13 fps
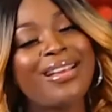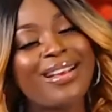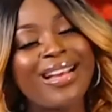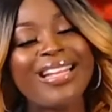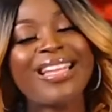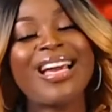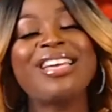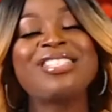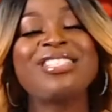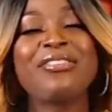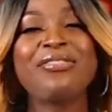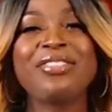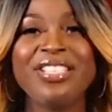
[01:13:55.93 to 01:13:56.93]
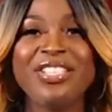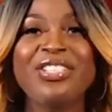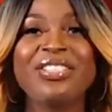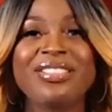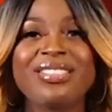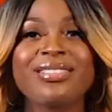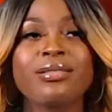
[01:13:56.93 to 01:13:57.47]
that is definitely
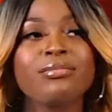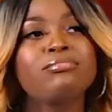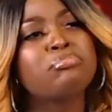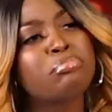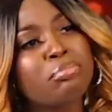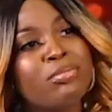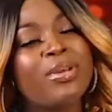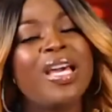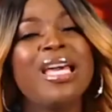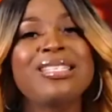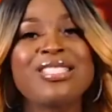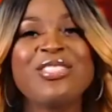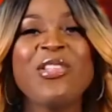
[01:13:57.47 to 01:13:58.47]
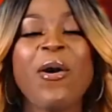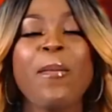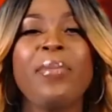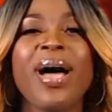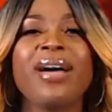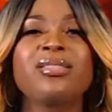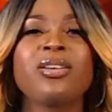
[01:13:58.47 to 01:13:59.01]
good. It's not
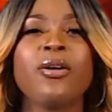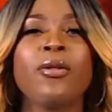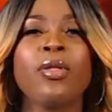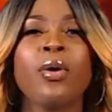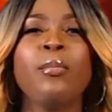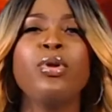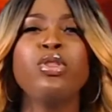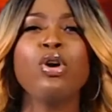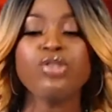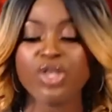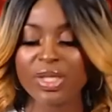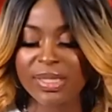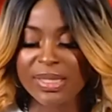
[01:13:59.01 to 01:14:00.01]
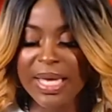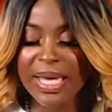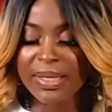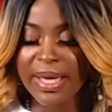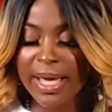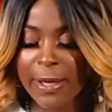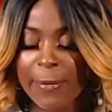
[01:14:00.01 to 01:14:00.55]
bad, but don't just stay
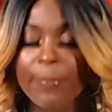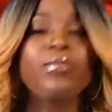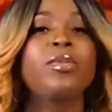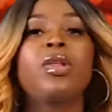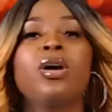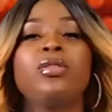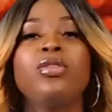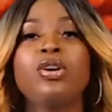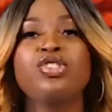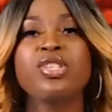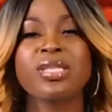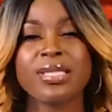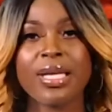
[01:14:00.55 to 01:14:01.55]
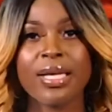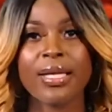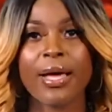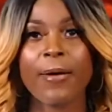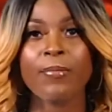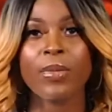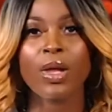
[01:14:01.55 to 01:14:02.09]
there. Don't just stay
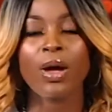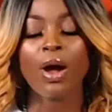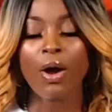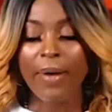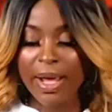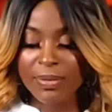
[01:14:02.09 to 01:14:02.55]
there. All right, I'm